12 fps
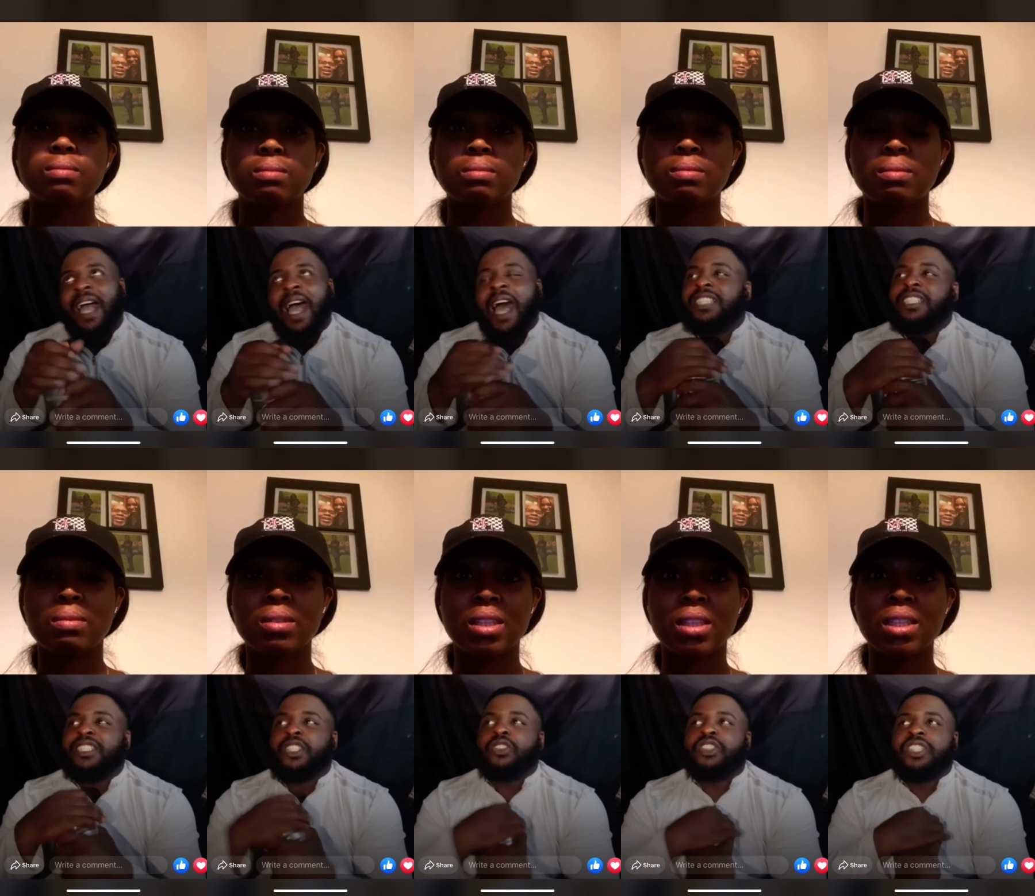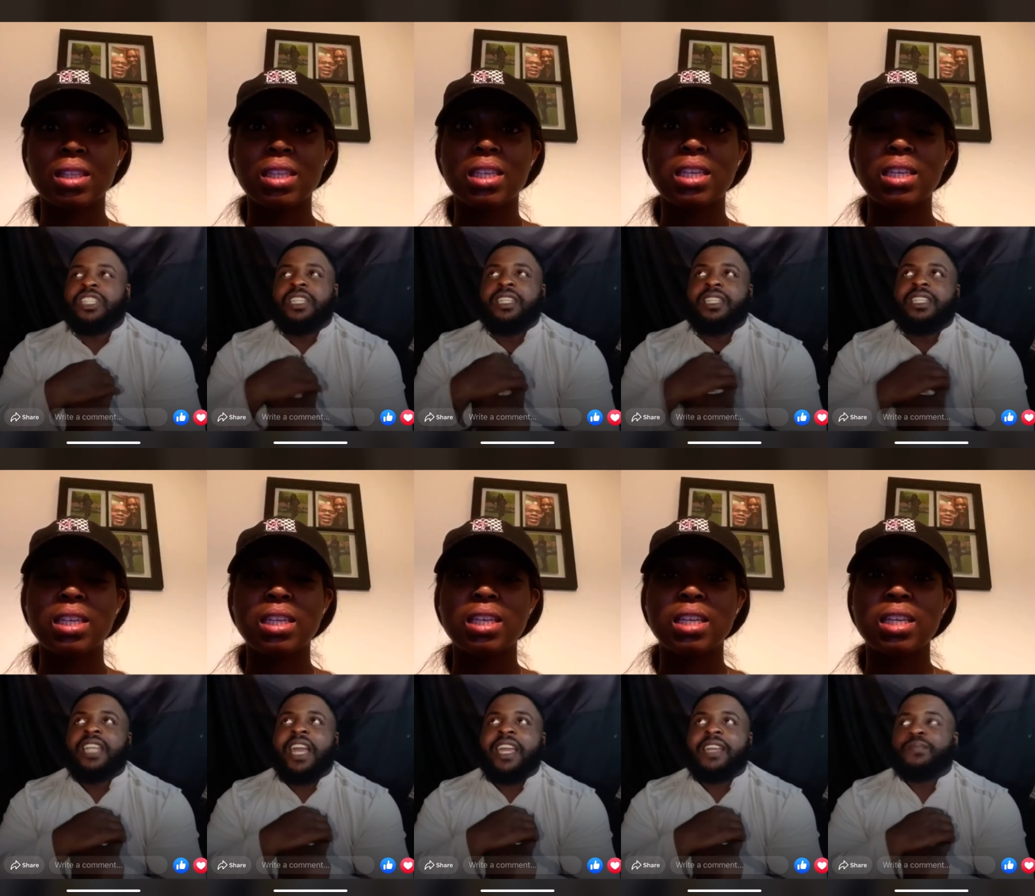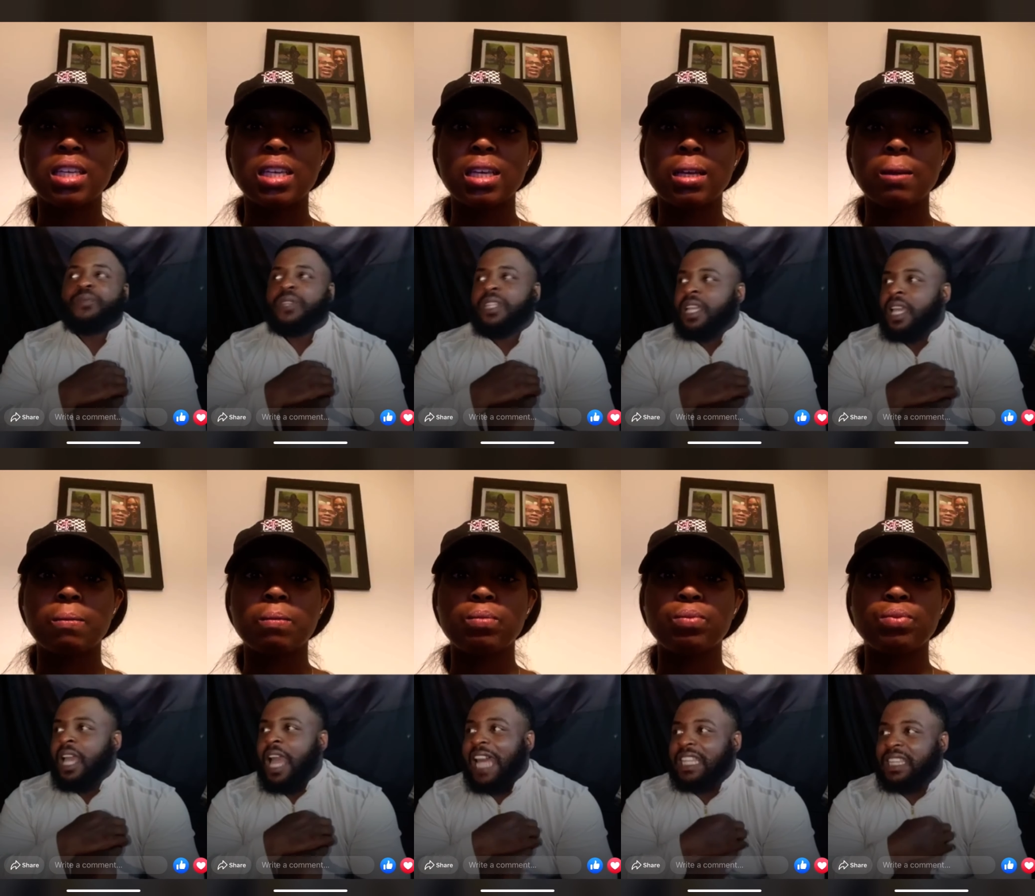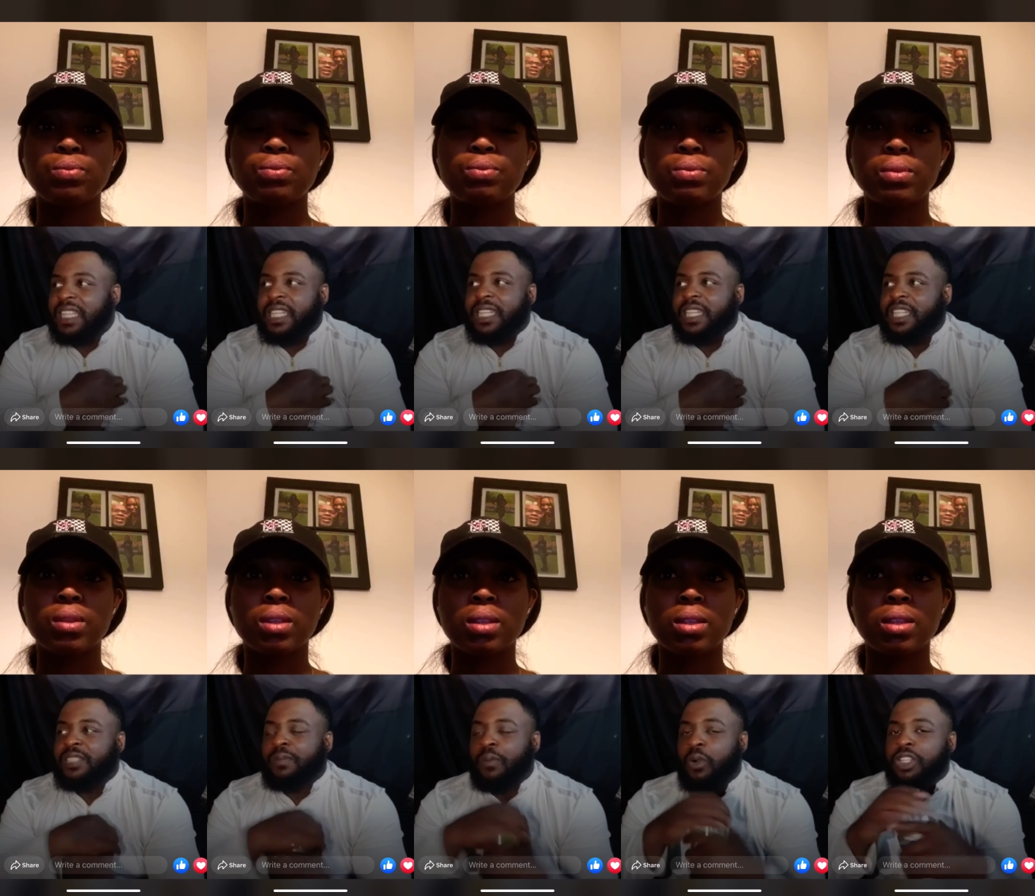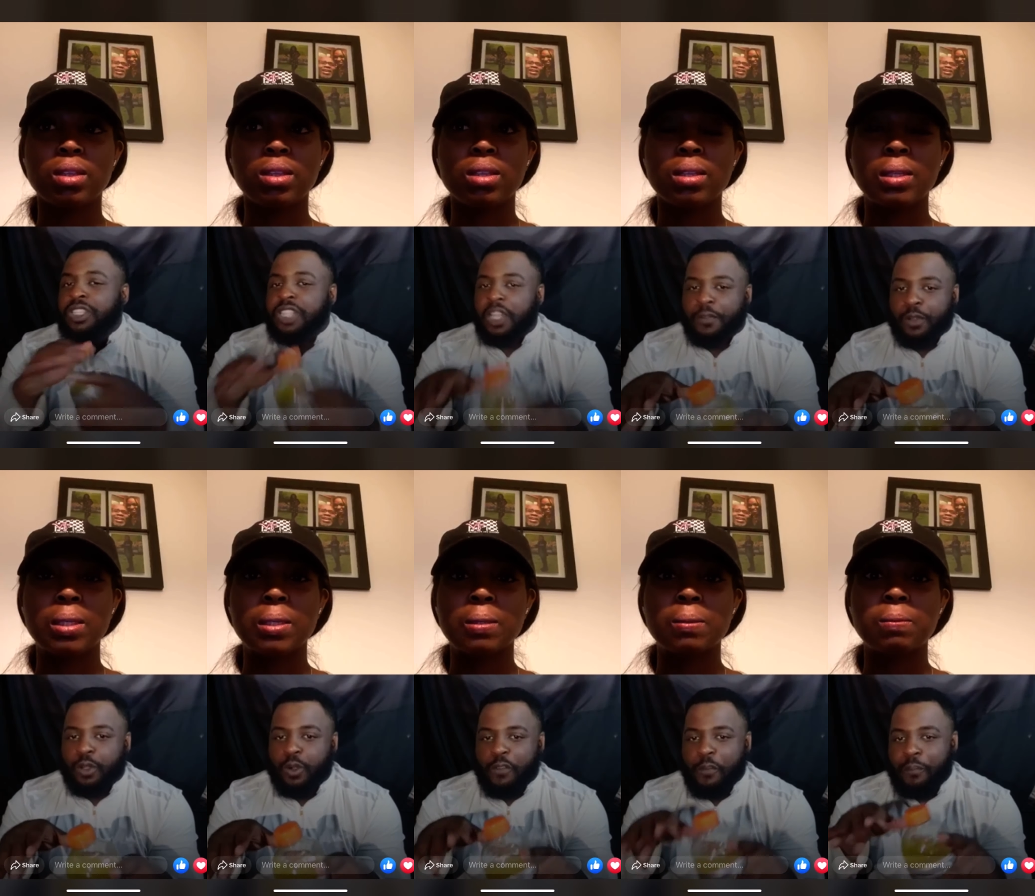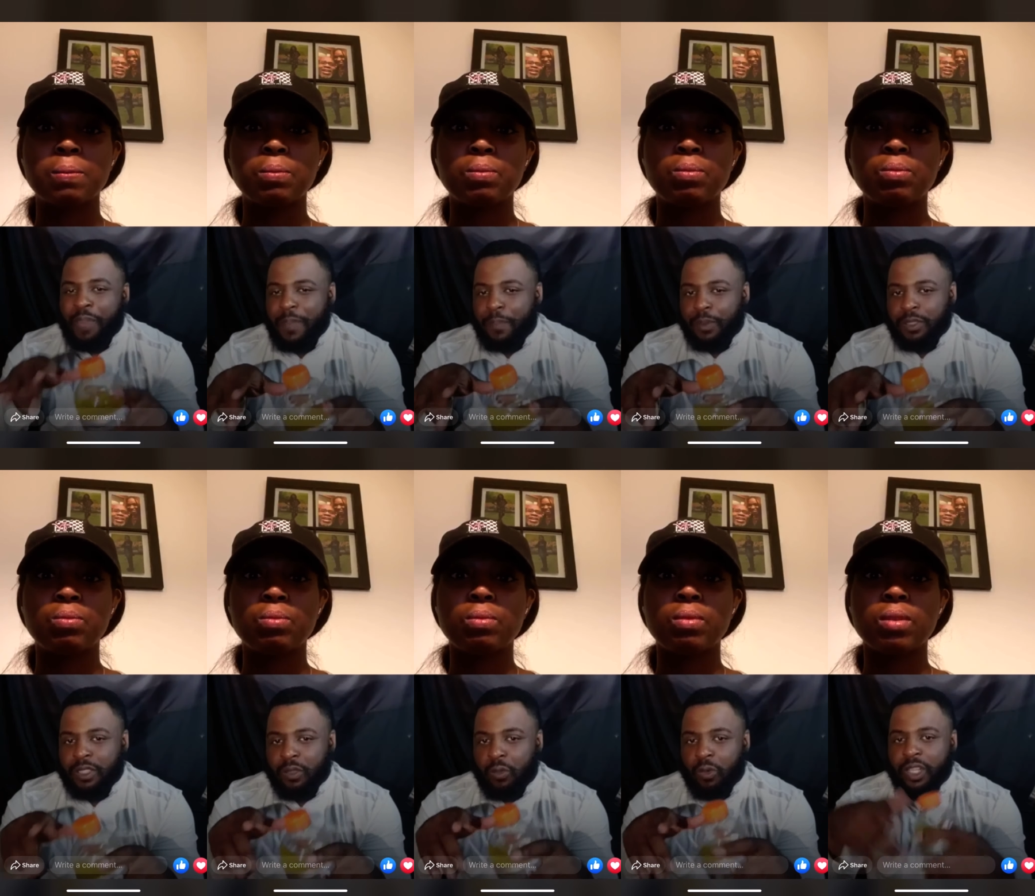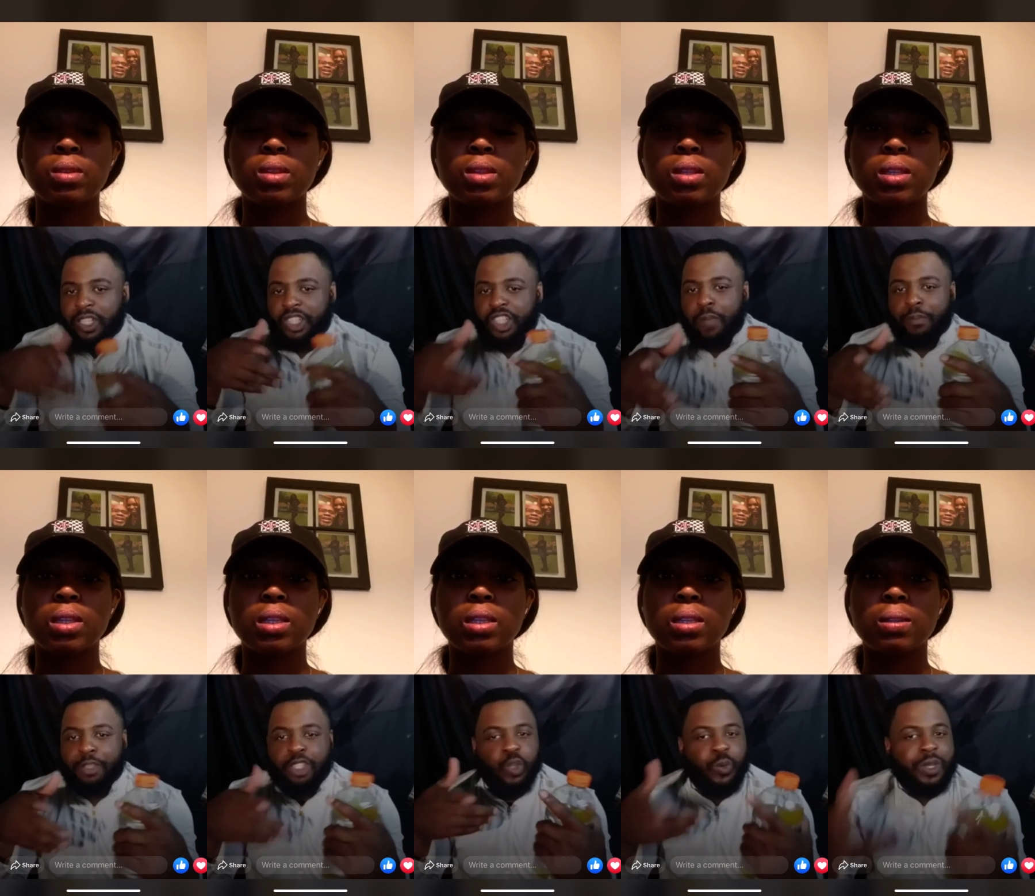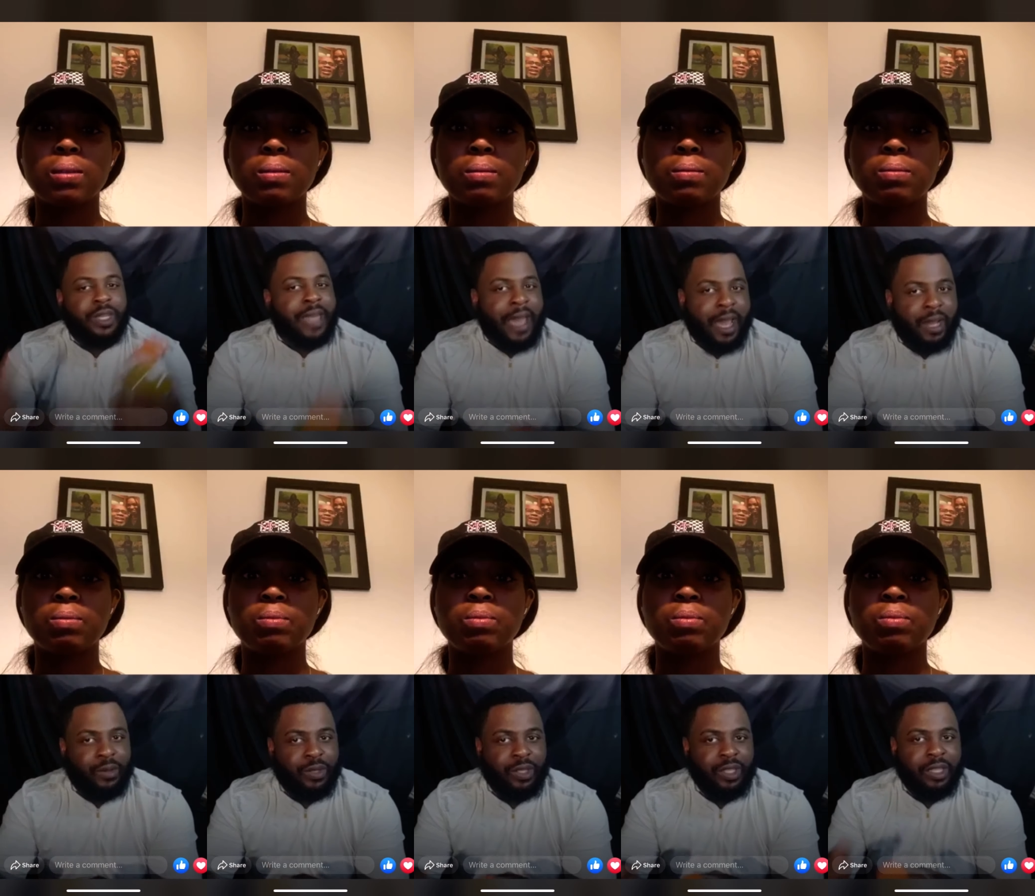Speaker 1: I just don't see like I think it's more difficult for people to want to jump into it now,